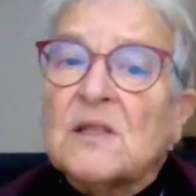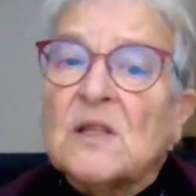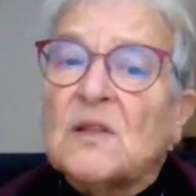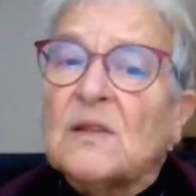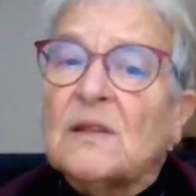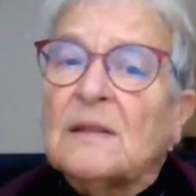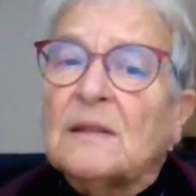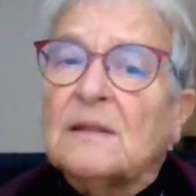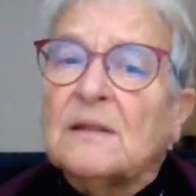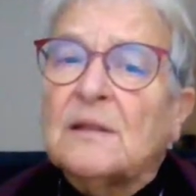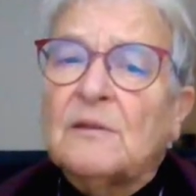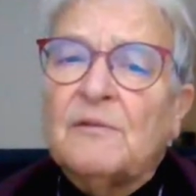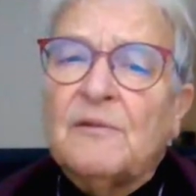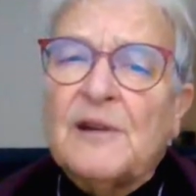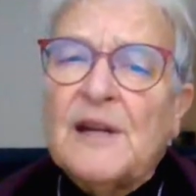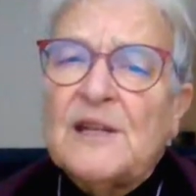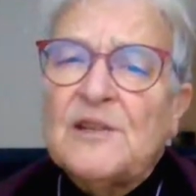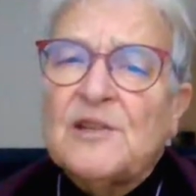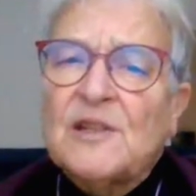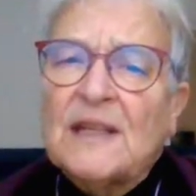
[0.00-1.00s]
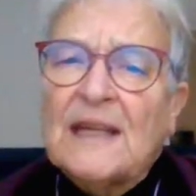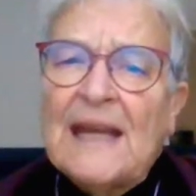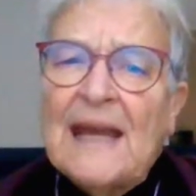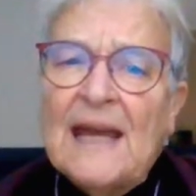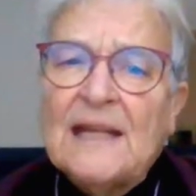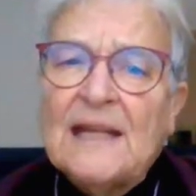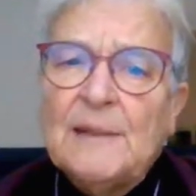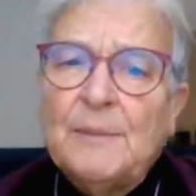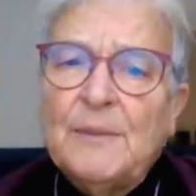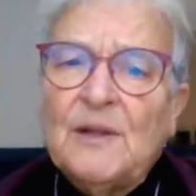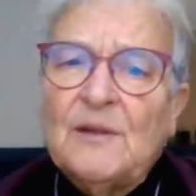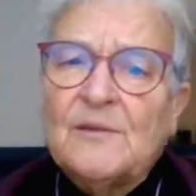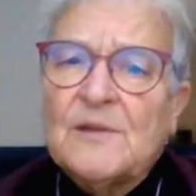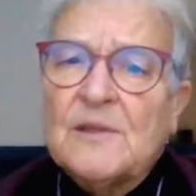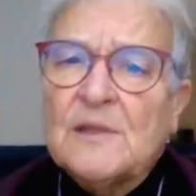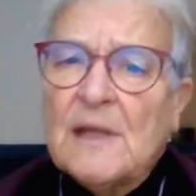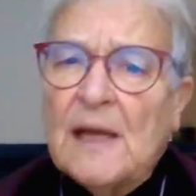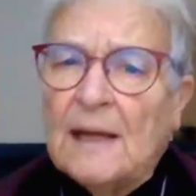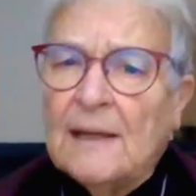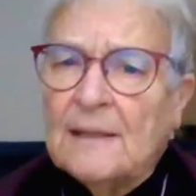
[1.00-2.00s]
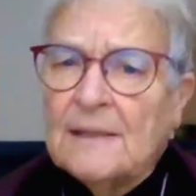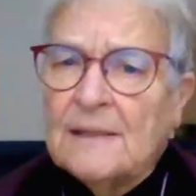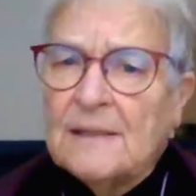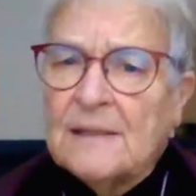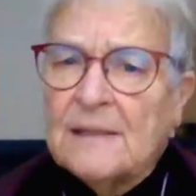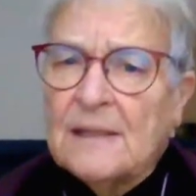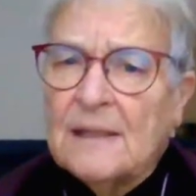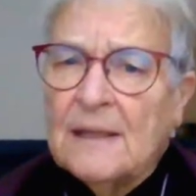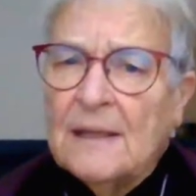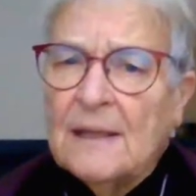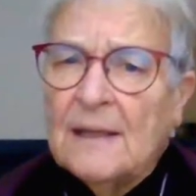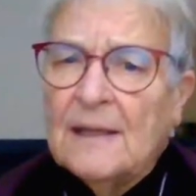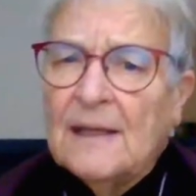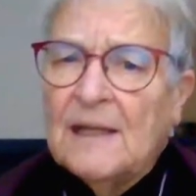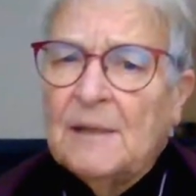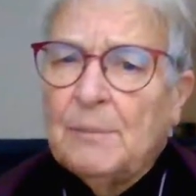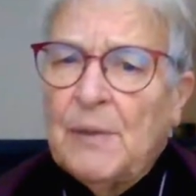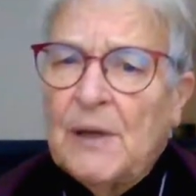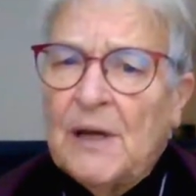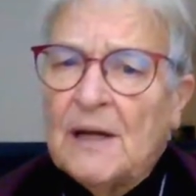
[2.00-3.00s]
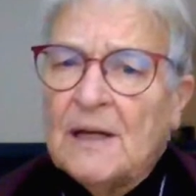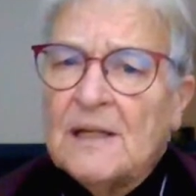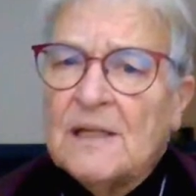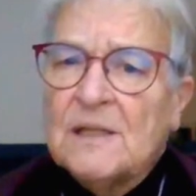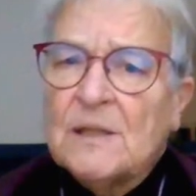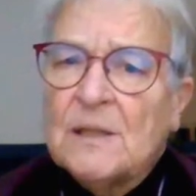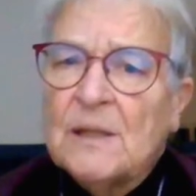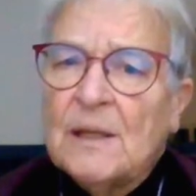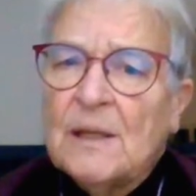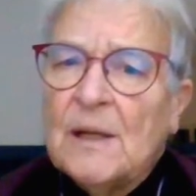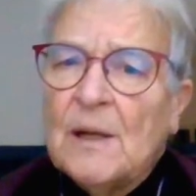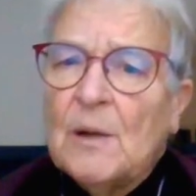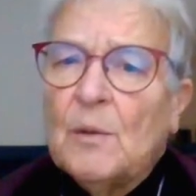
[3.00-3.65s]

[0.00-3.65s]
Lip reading: So the French Academy of Science in Paris